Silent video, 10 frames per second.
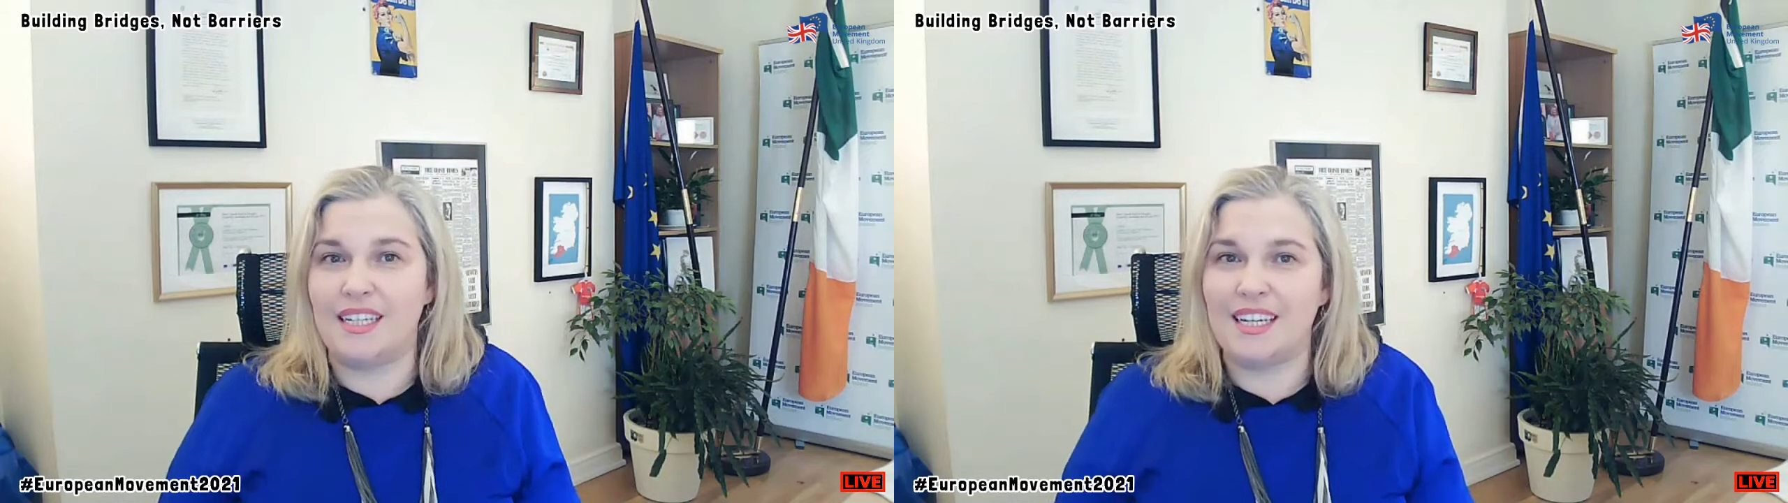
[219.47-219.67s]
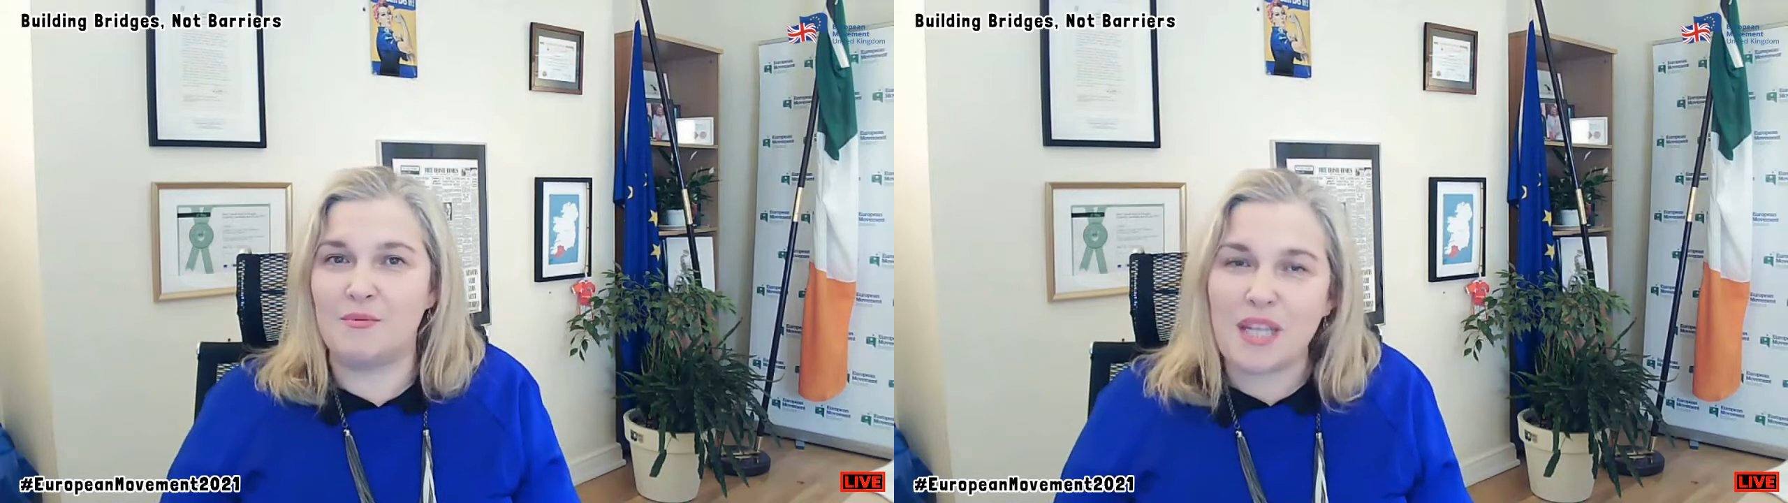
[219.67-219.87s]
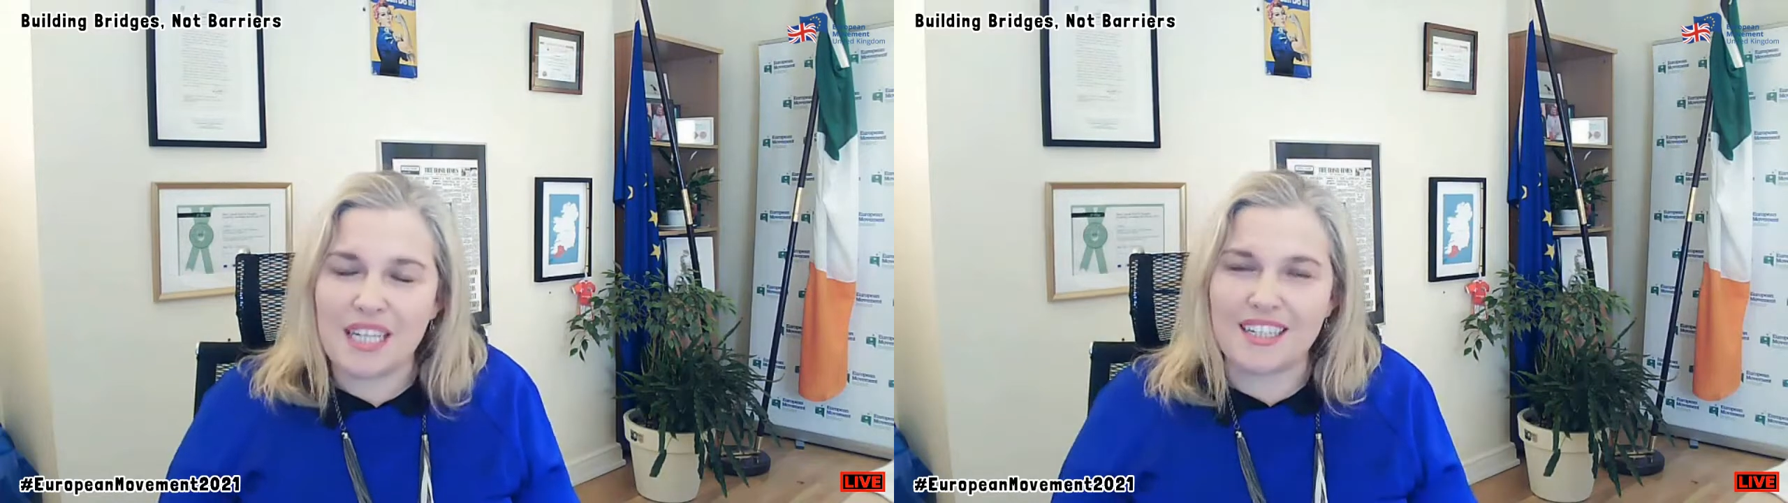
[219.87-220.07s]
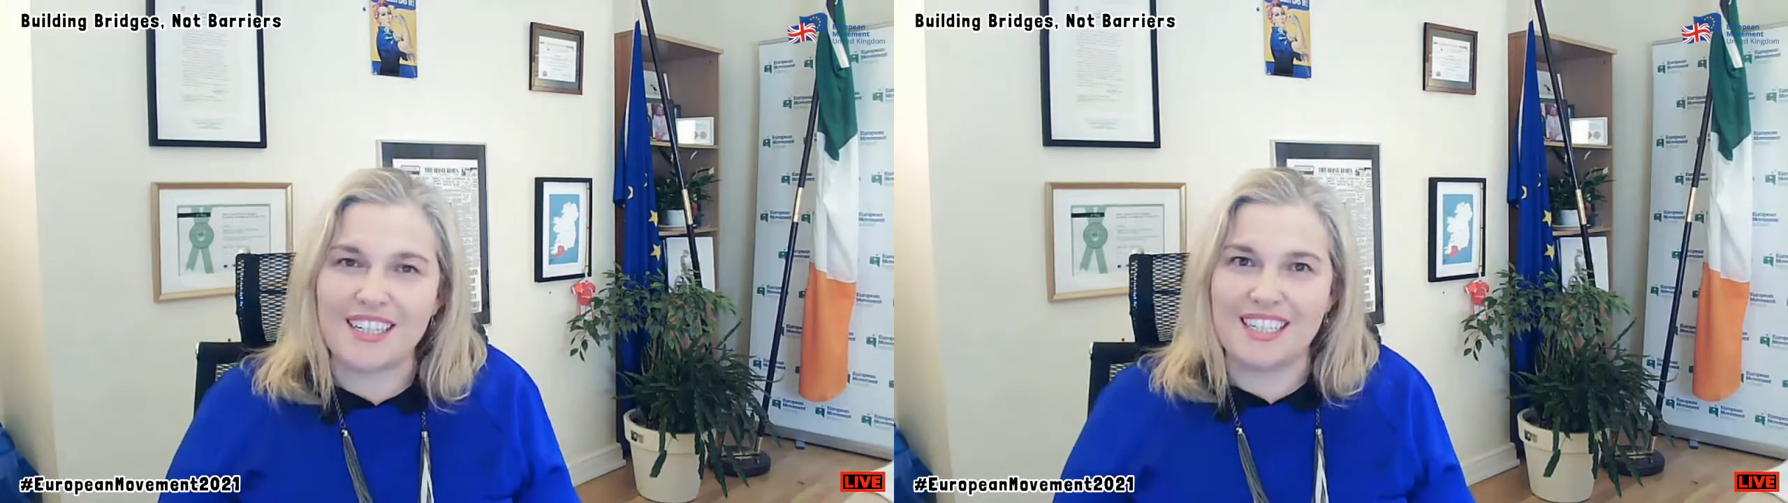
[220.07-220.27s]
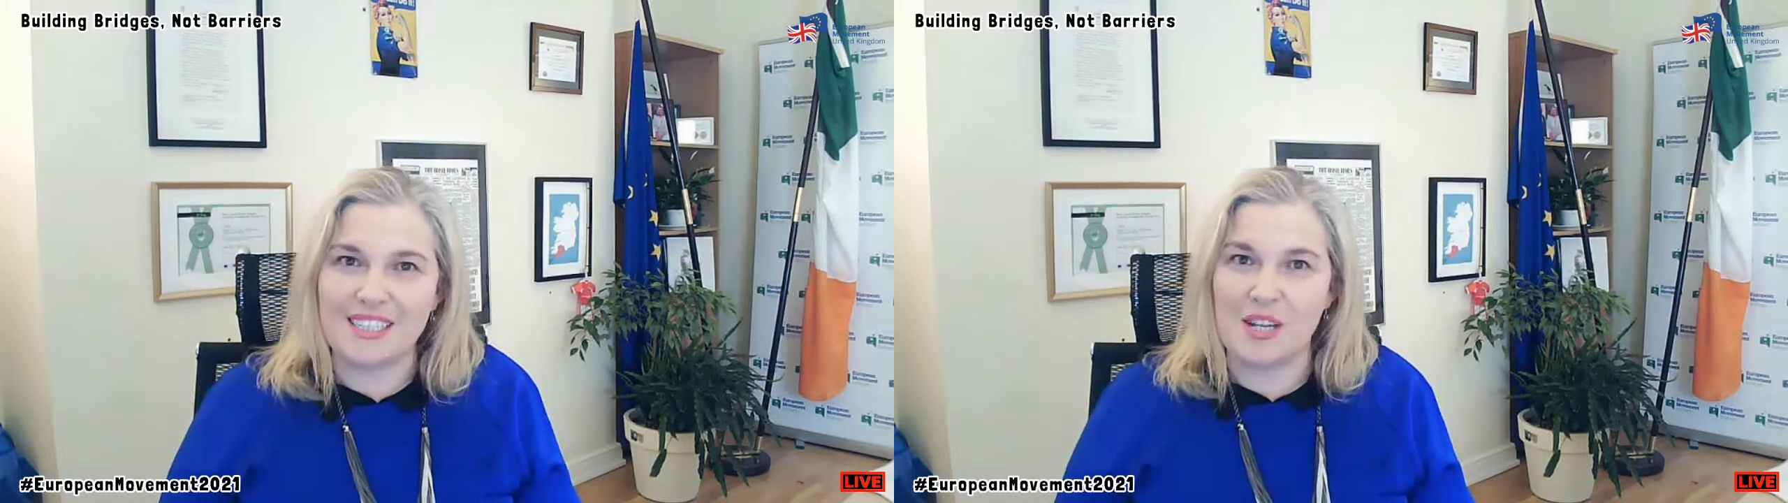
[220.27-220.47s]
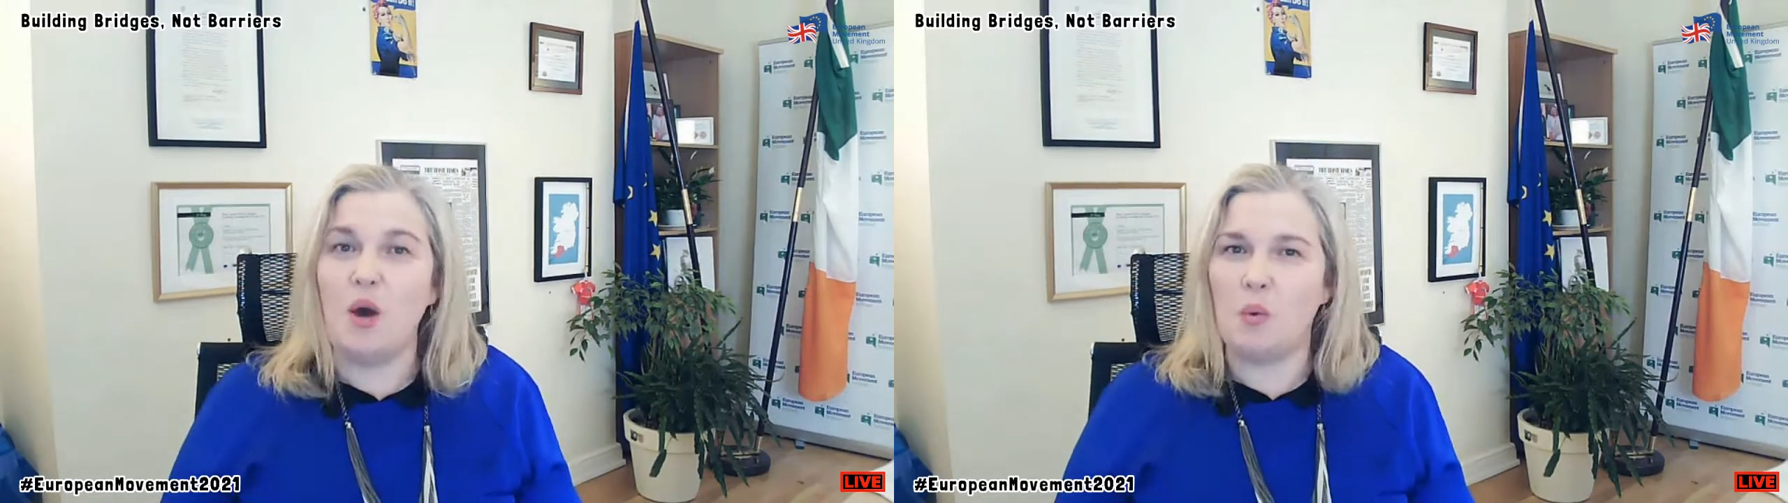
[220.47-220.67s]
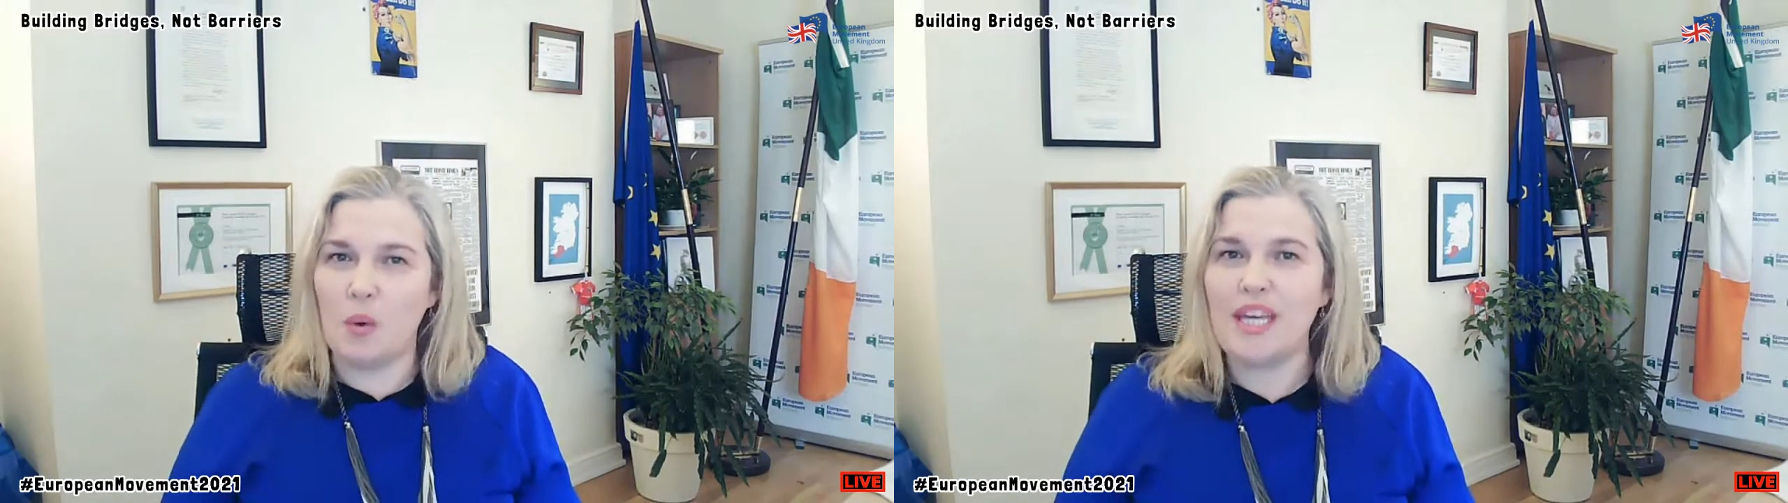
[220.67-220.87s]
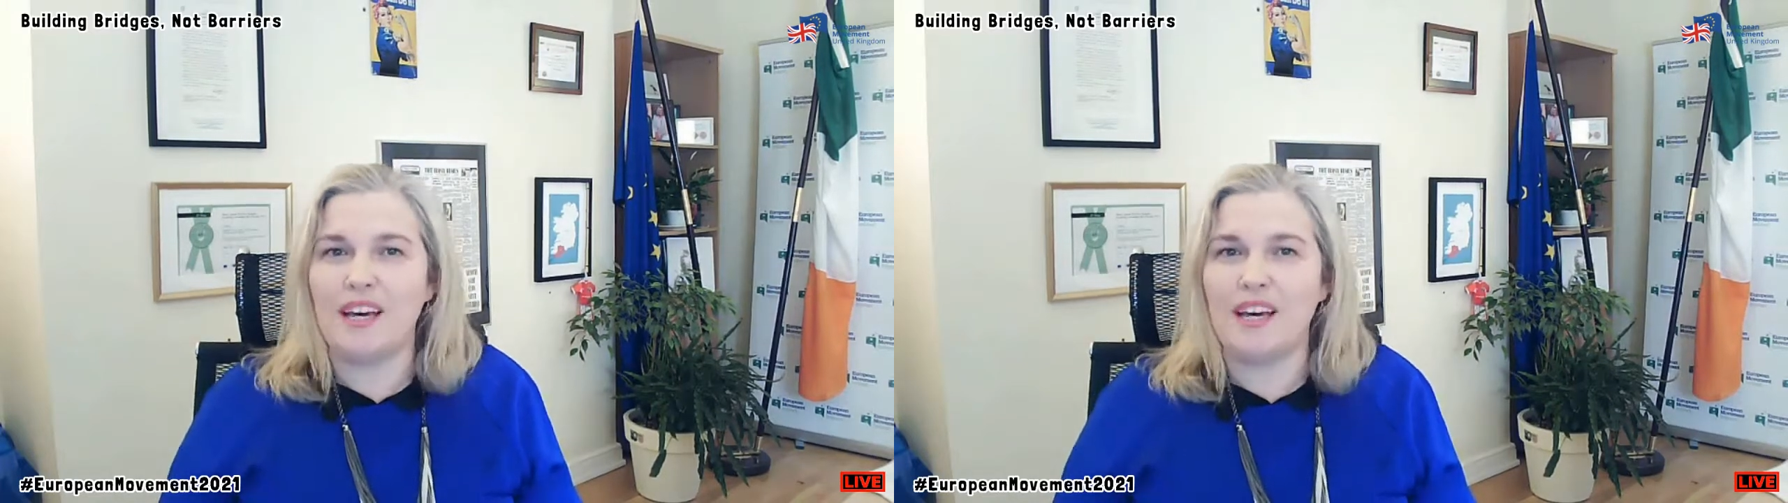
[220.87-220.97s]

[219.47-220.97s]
And we in Ireland, we